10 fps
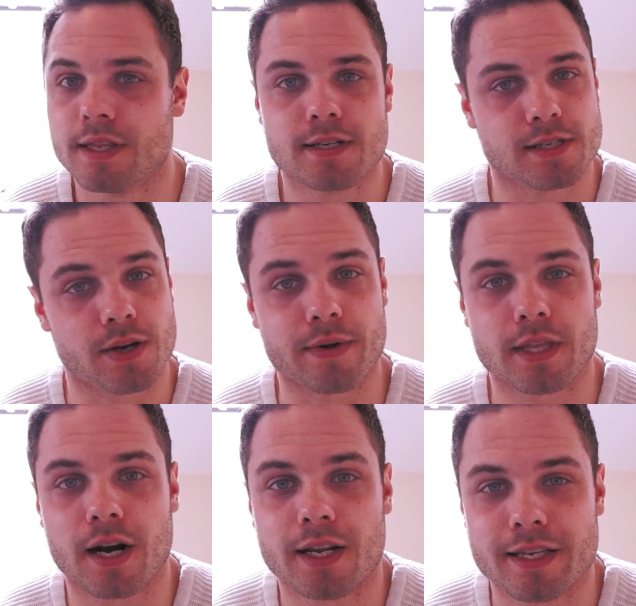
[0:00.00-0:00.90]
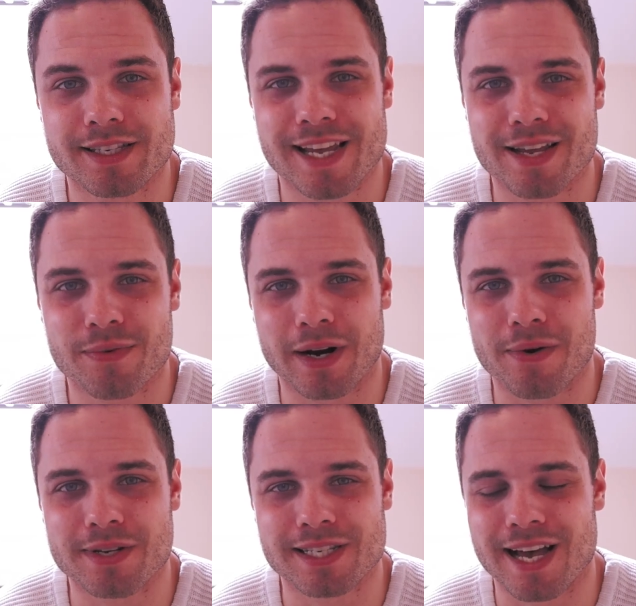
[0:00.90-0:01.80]
This is something that I didn't take when
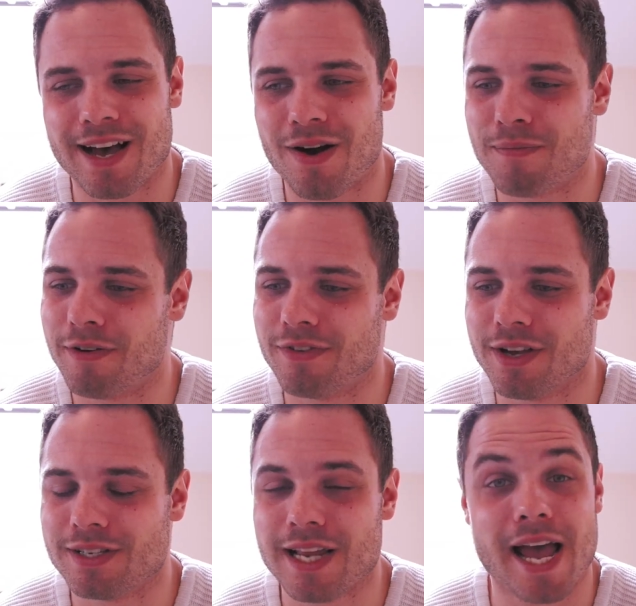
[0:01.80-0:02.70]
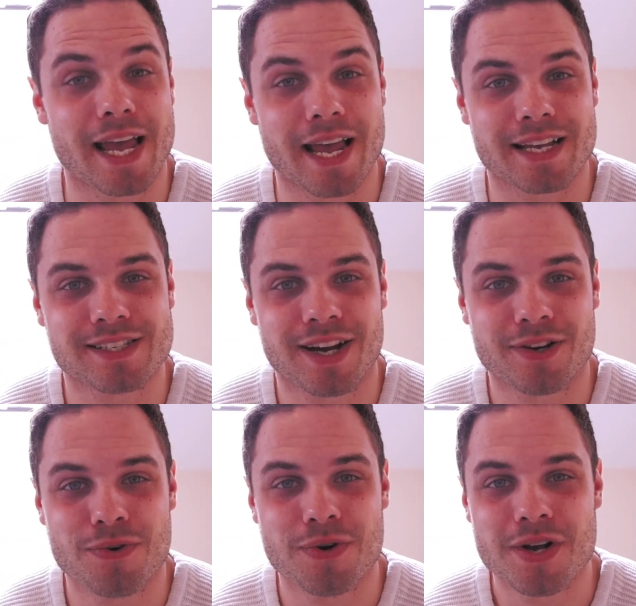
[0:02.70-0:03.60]
I was on my first AAS
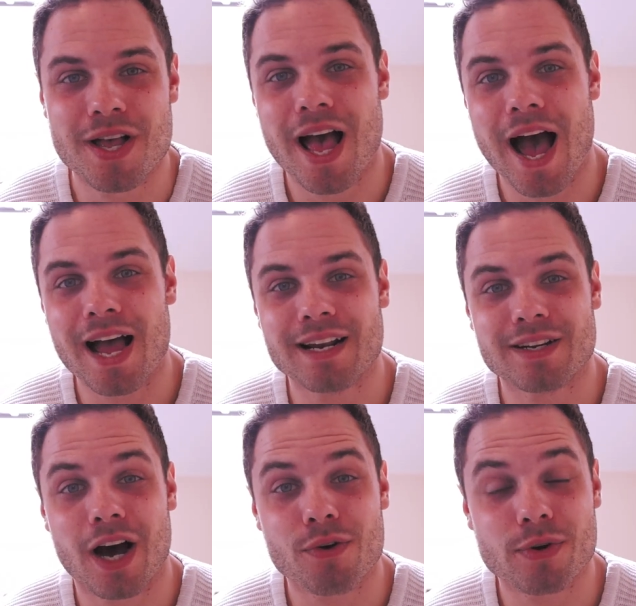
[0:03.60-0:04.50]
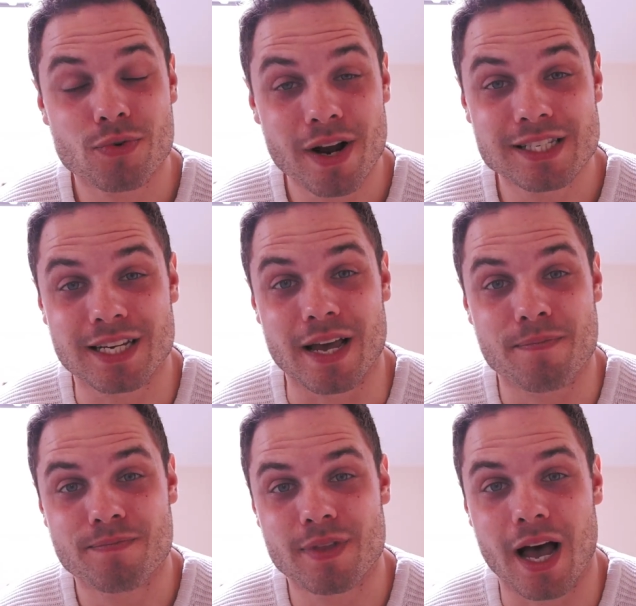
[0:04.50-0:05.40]
cycle, and I regretted
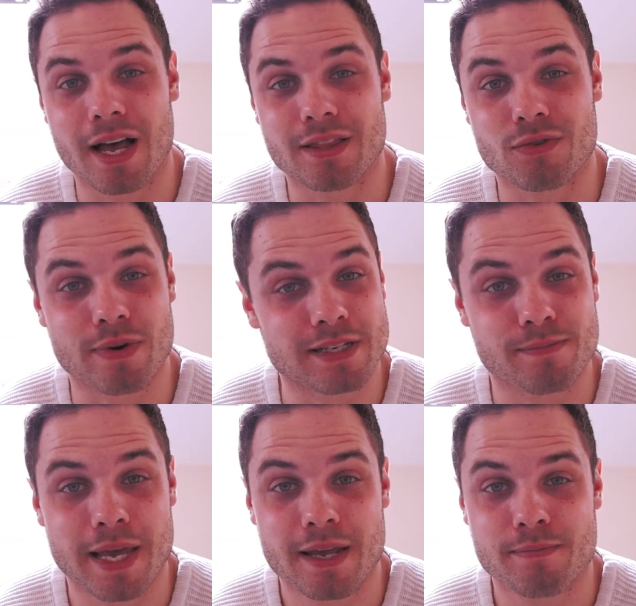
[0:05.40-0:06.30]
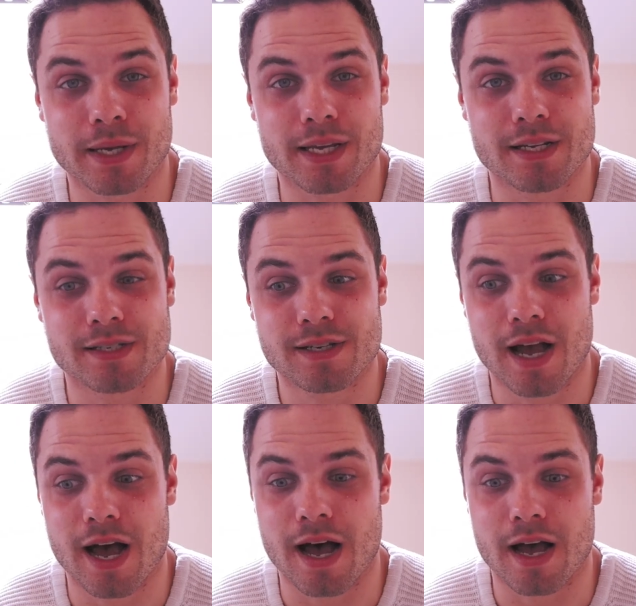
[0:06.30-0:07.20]
it. The reason being because
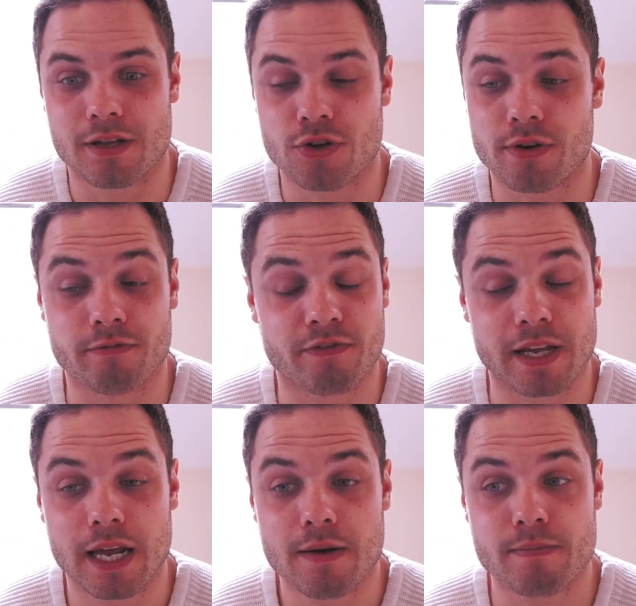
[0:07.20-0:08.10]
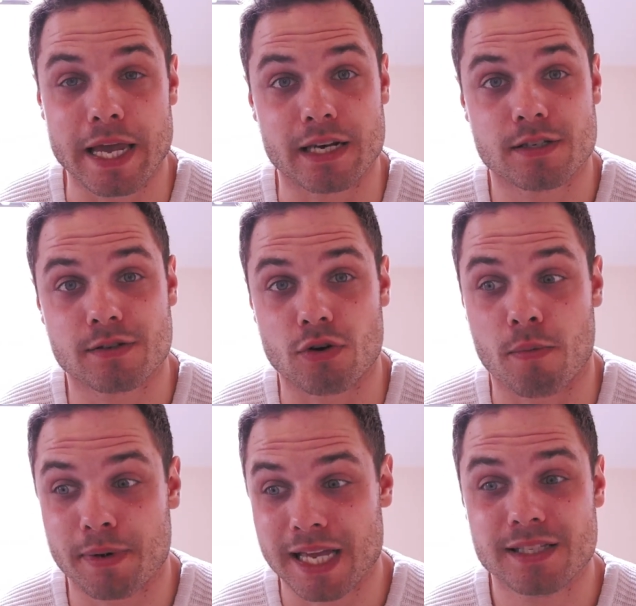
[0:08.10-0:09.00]
you can feel it, it's
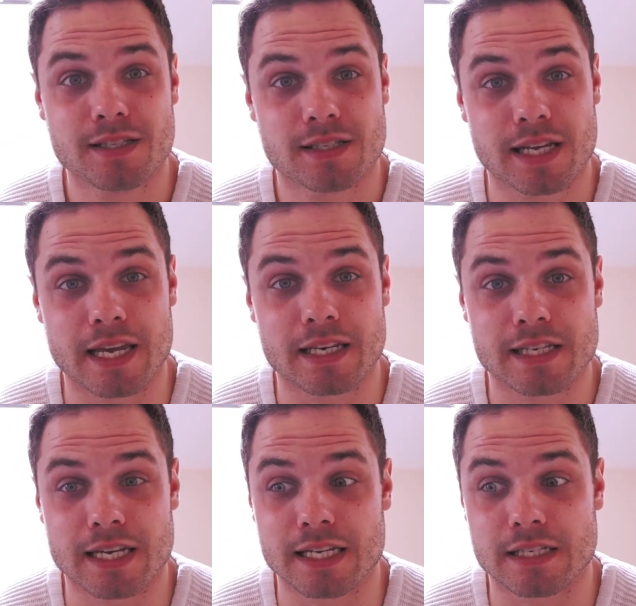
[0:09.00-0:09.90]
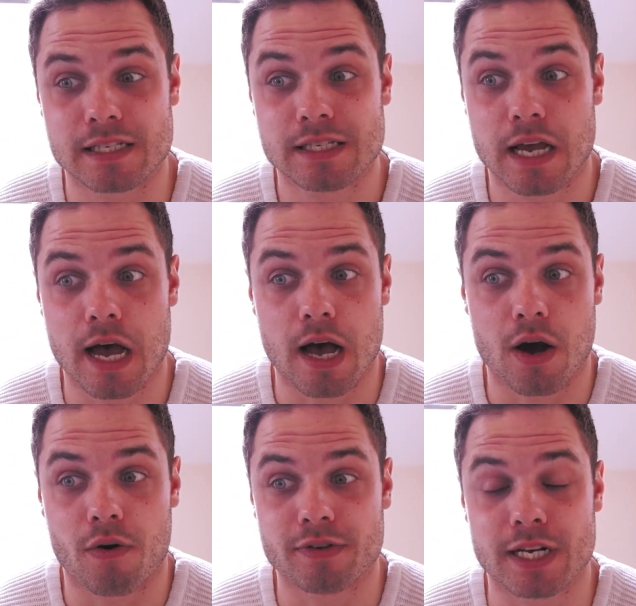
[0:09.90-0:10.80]
not pleasant, it is
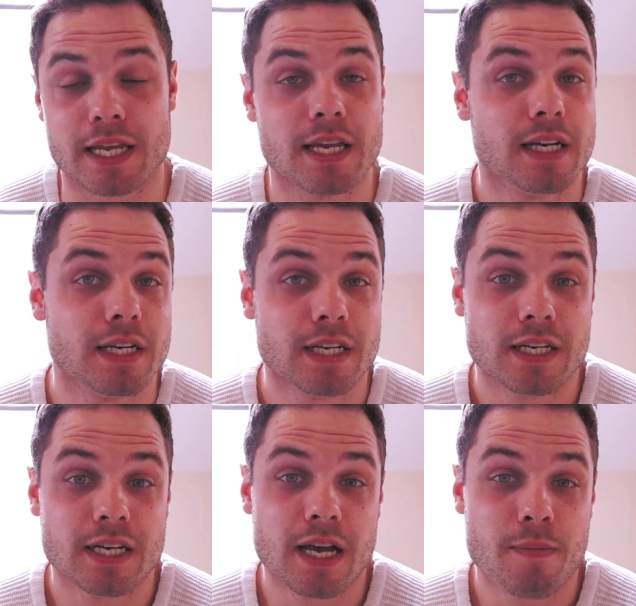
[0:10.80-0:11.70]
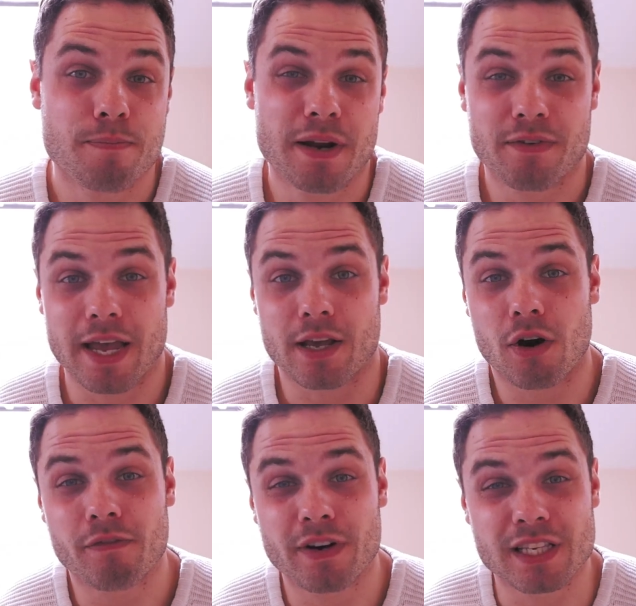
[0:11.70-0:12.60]
obviously a bit of a
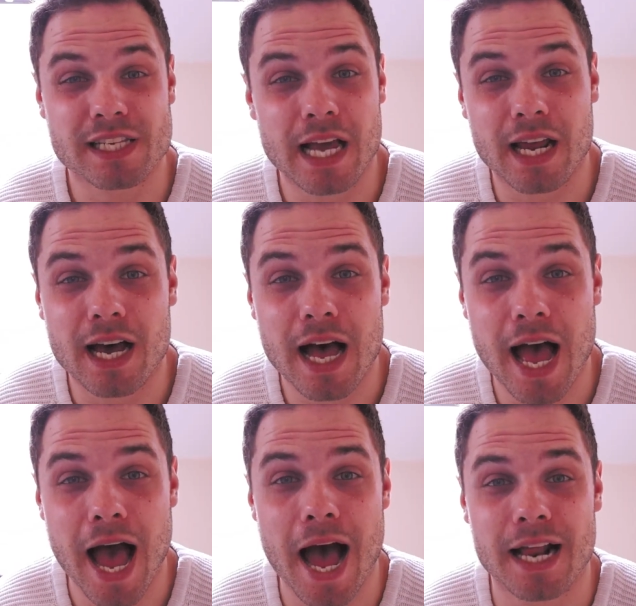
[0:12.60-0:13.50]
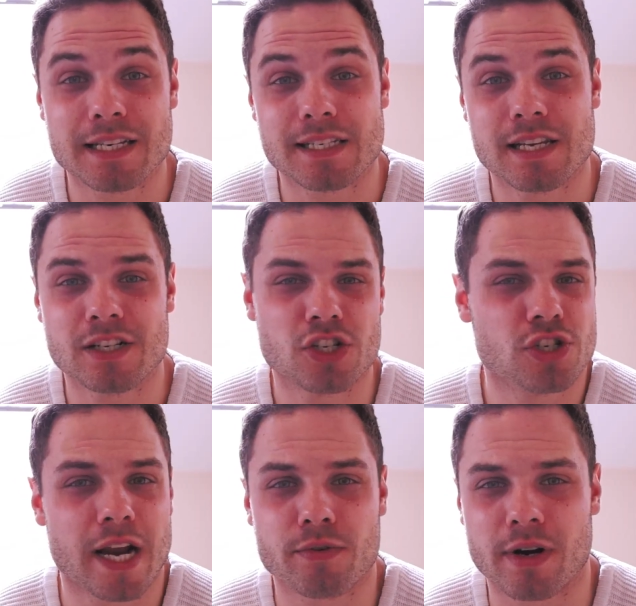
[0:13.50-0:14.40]
confidence killer, and
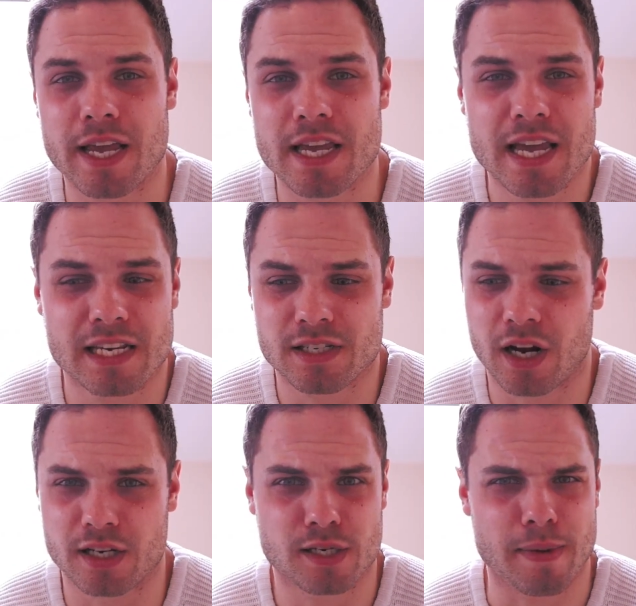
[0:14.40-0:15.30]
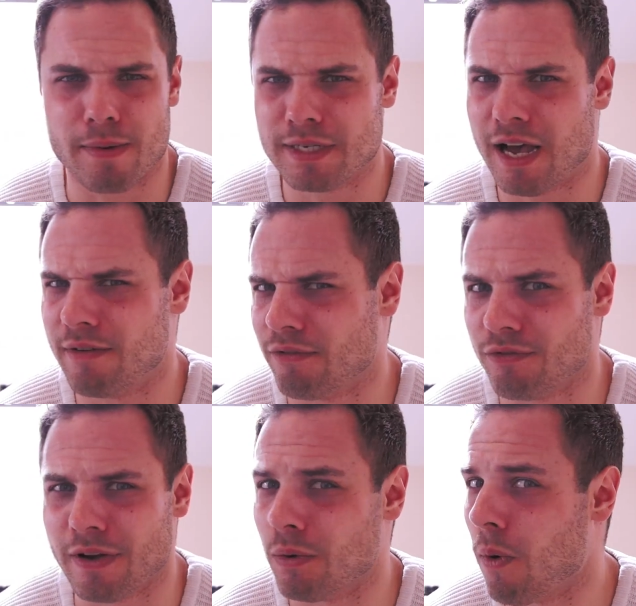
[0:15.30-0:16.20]
just generally it's nice to be able to have
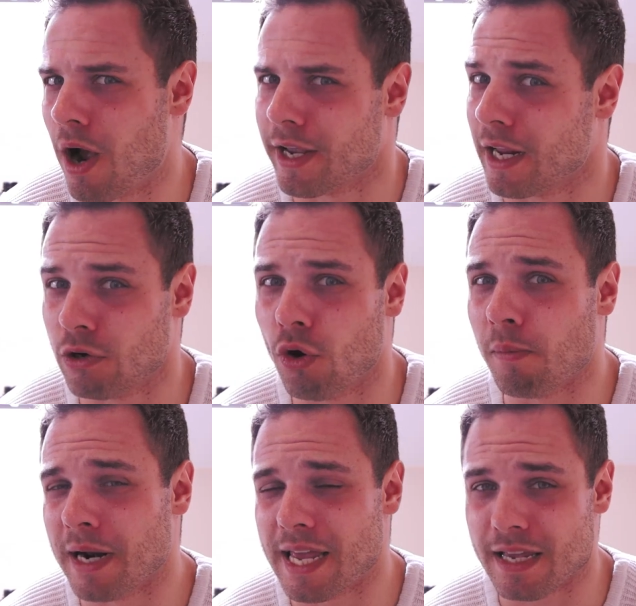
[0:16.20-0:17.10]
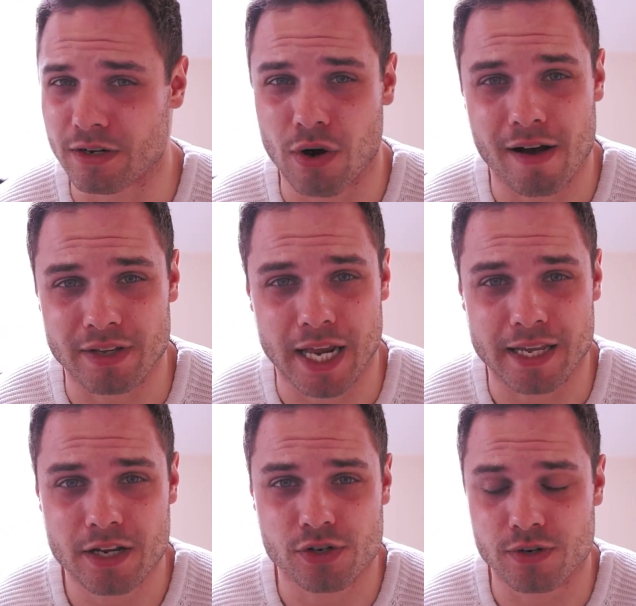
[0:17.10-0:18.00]
everything working normally and not having
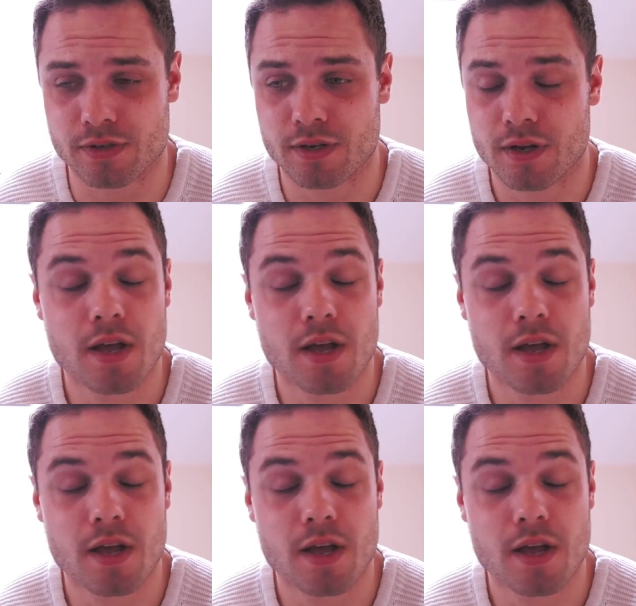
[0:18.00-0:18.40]
any issues.